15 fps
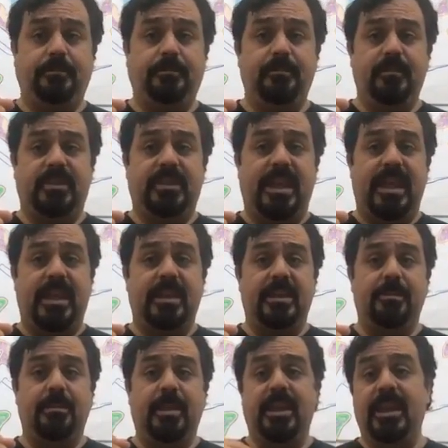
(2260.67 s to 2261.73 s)

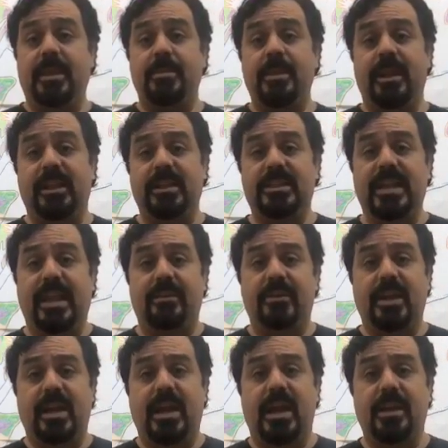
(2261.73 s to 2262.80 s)
Send me an email at
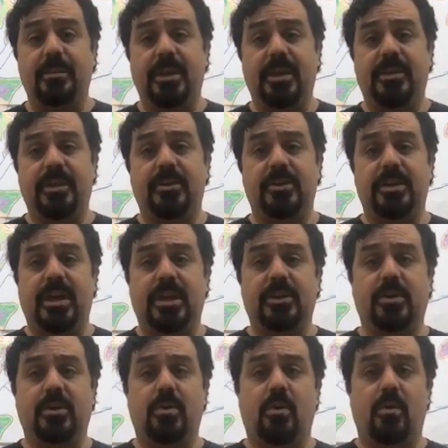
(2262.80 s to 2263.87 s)

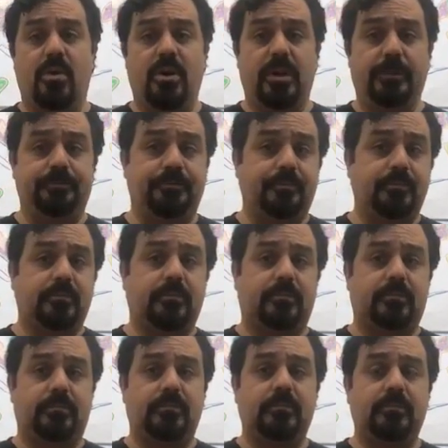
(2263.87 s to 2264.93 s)
david@kadamiatheater.org
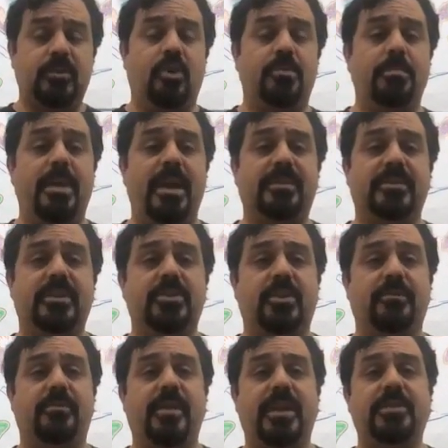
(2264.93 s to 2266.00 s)
or message
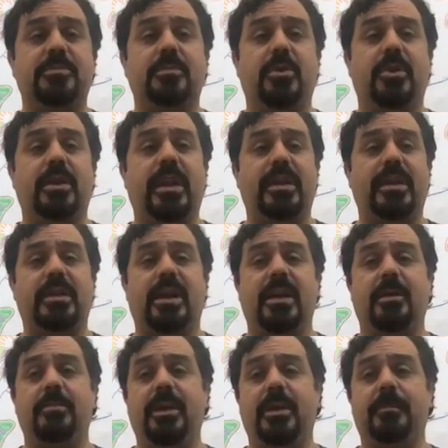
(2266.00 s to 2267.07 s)
on Facebook at
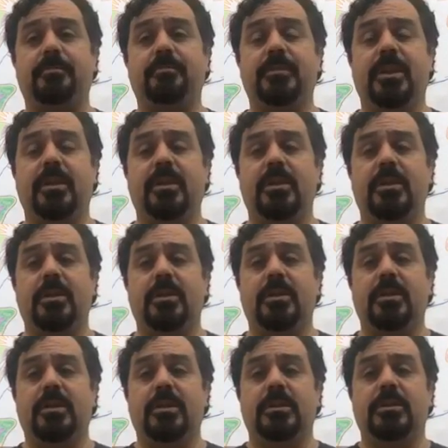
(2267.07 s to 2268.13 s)
Kadamia.
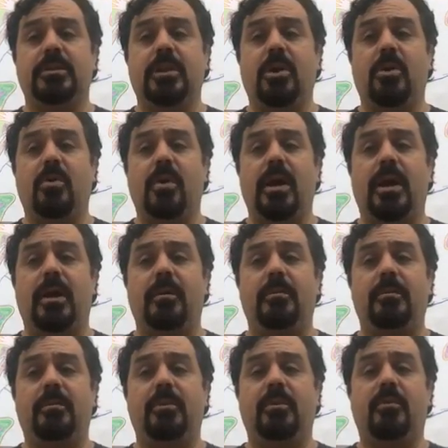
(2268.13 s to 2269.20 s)
So
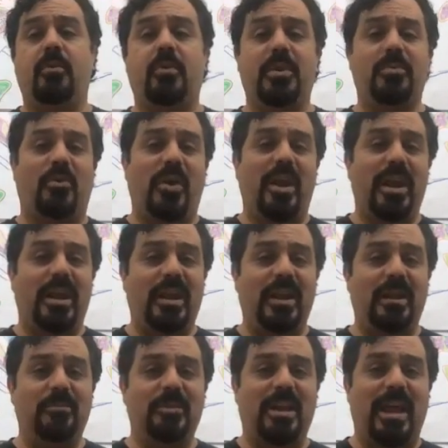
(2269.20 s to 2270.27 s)
before we break,
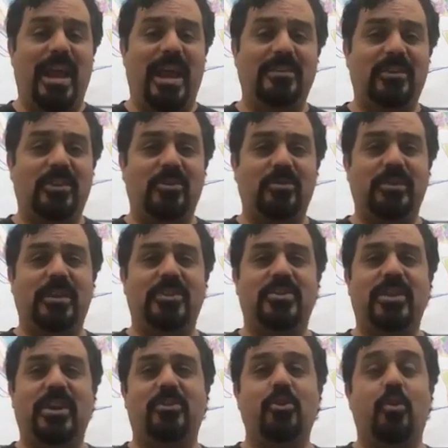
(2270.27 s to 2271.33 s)
I'm going to ask you to
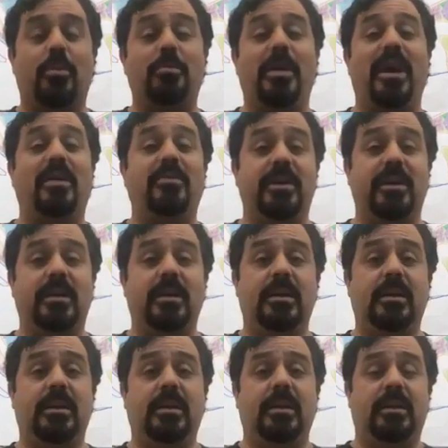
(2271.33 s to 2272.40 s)
share your bhava.
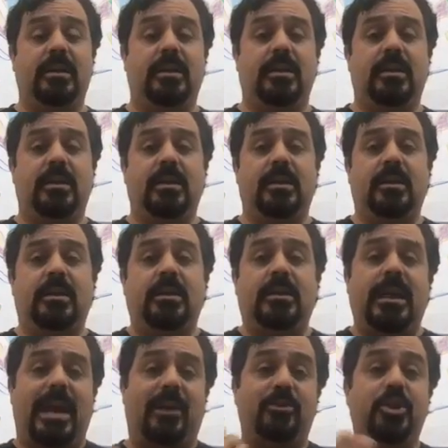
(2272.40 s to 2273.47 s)

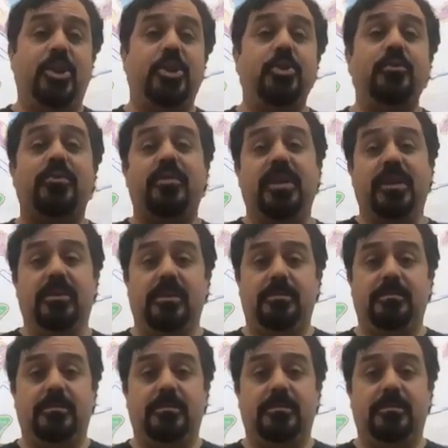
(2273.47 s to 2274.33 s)
How do you feel